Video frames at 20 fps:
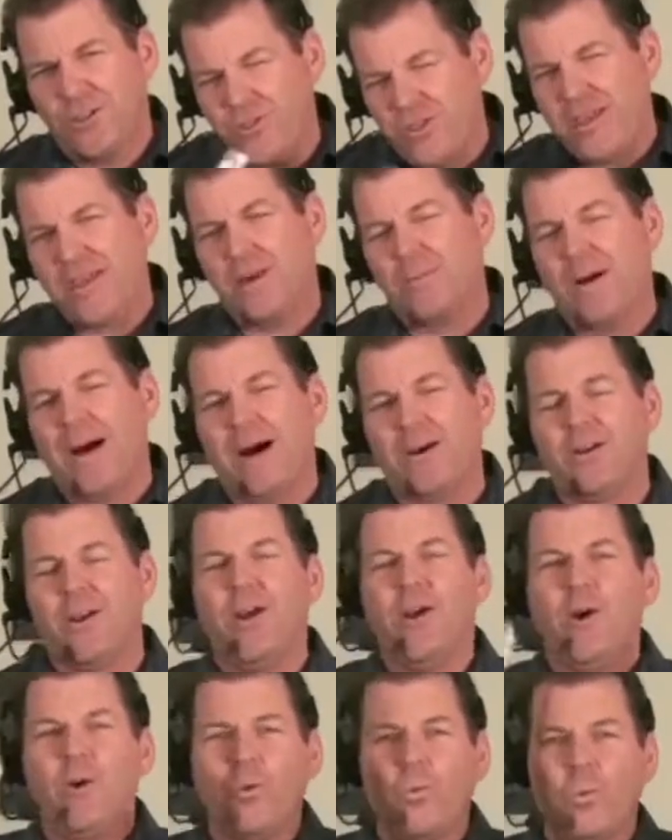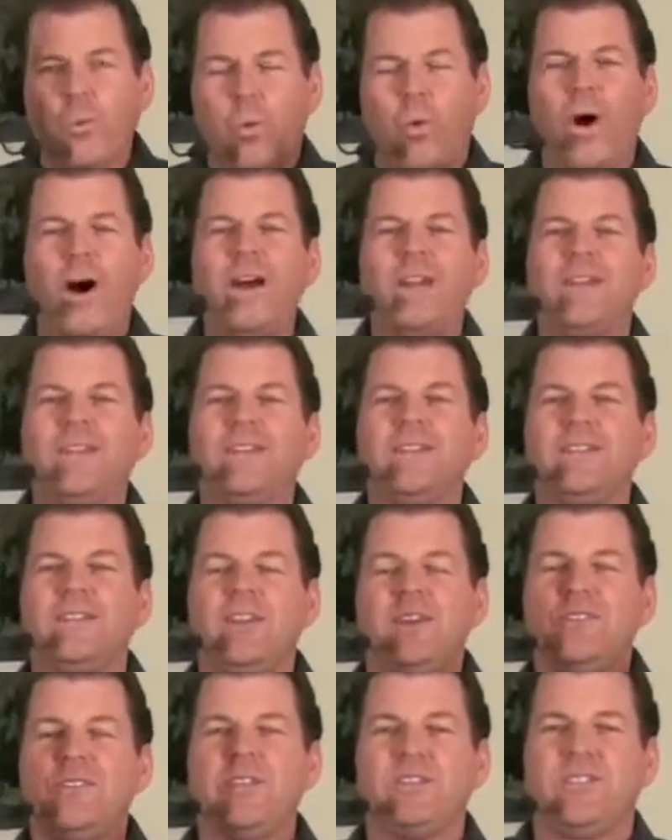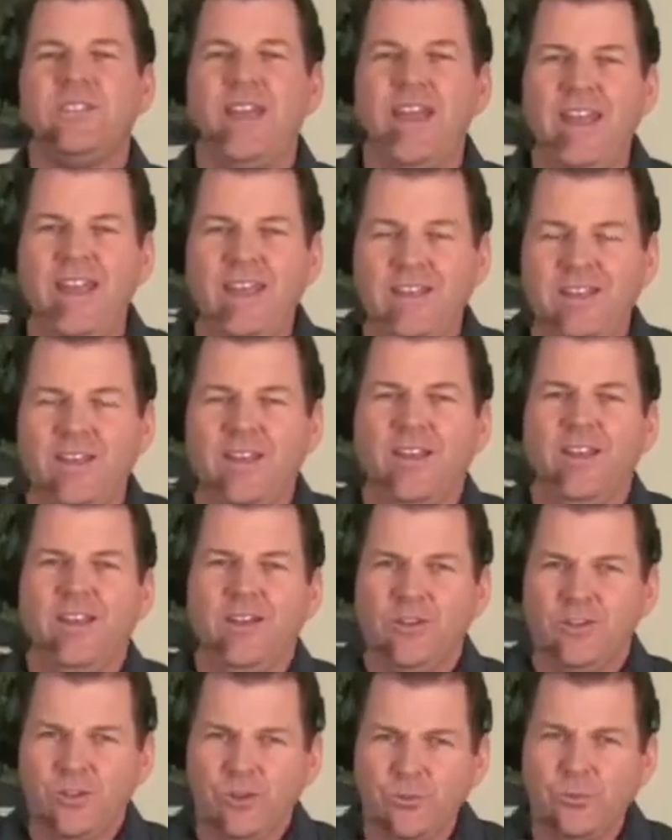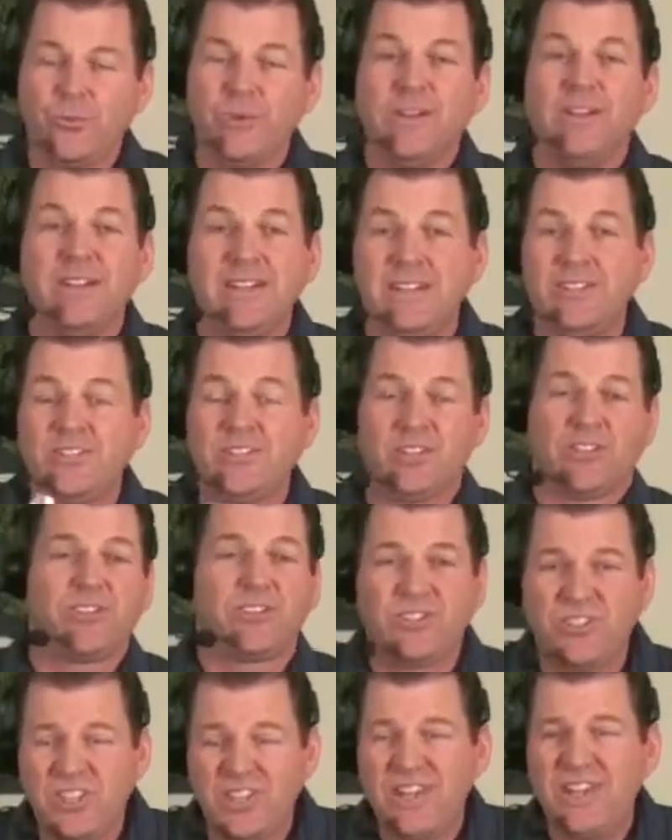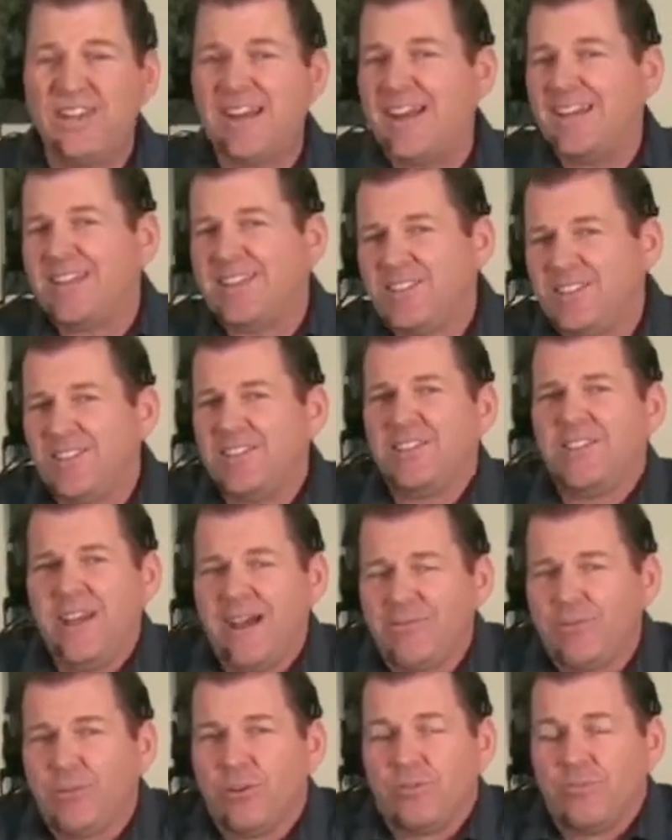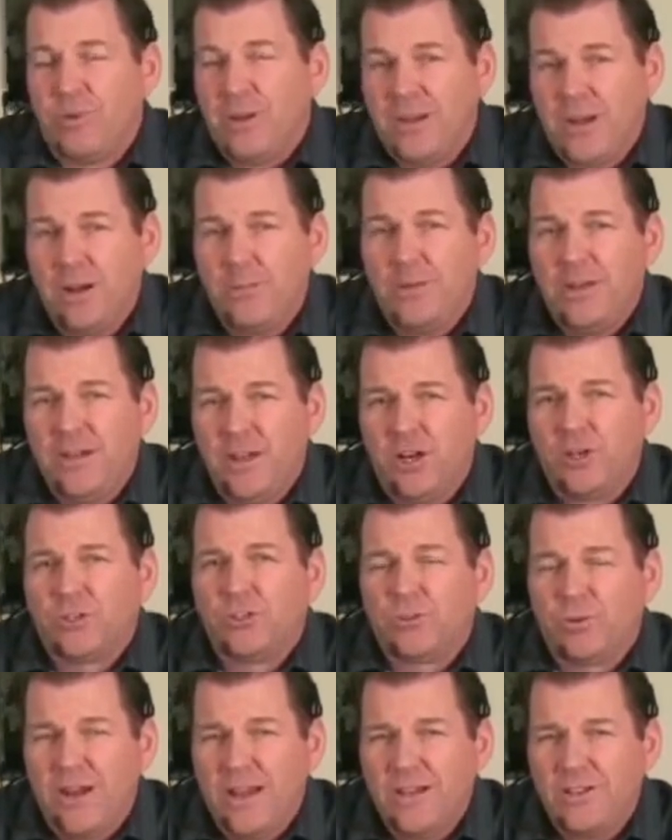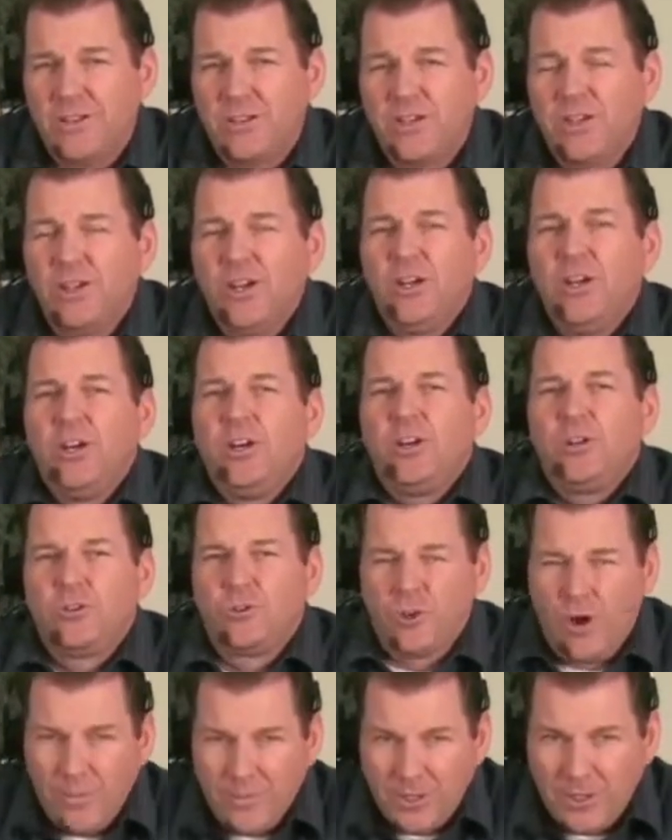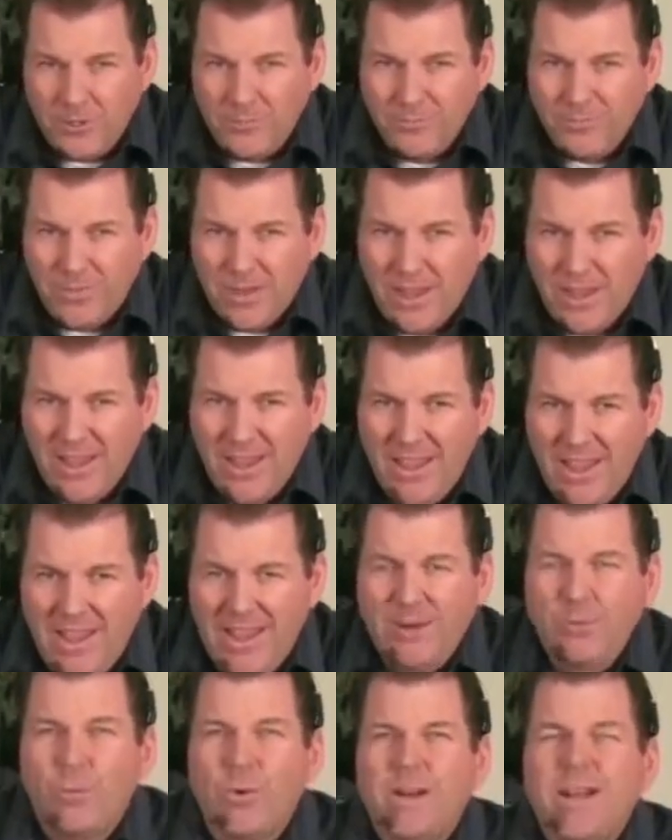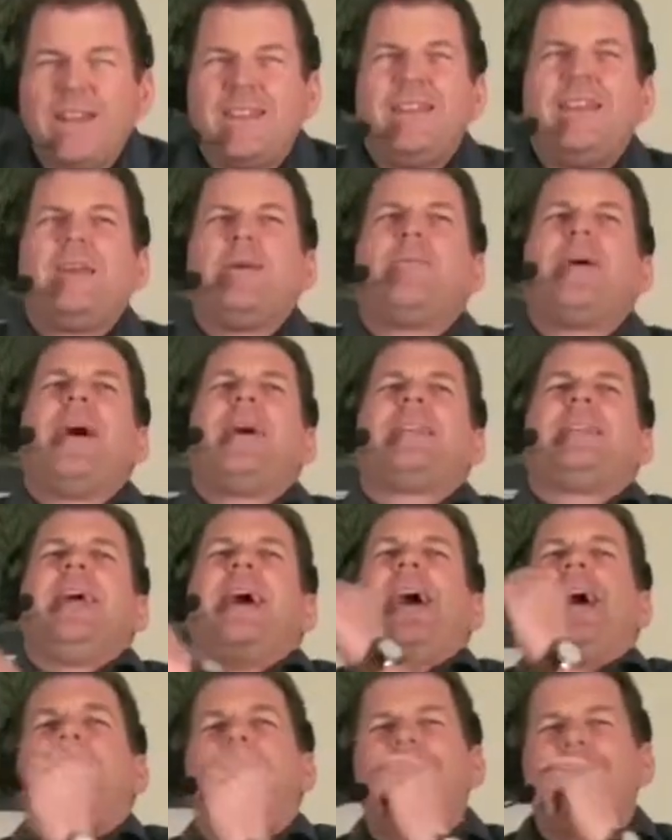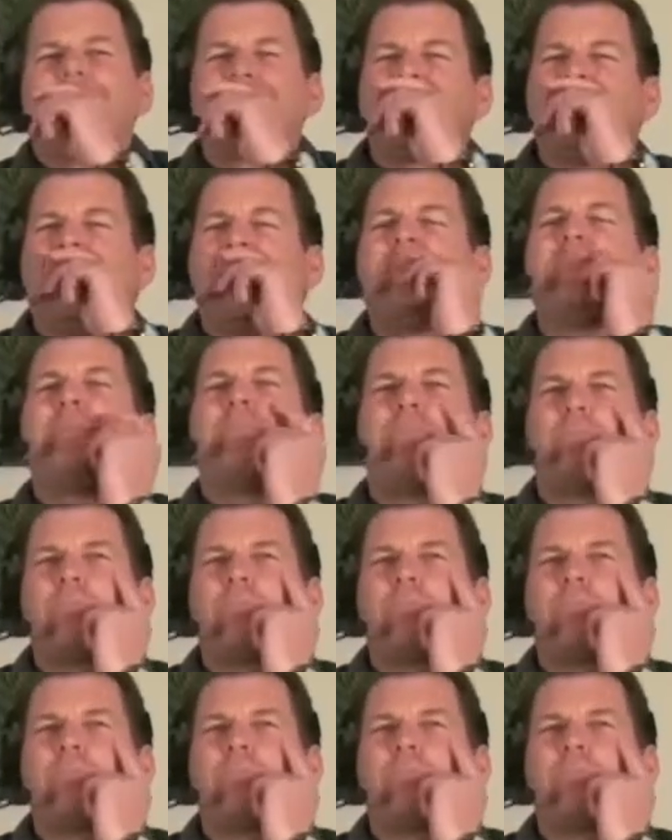think about what does it take to really succeed at this endeavor of becoming a great drummer. And when I think about that, it's like,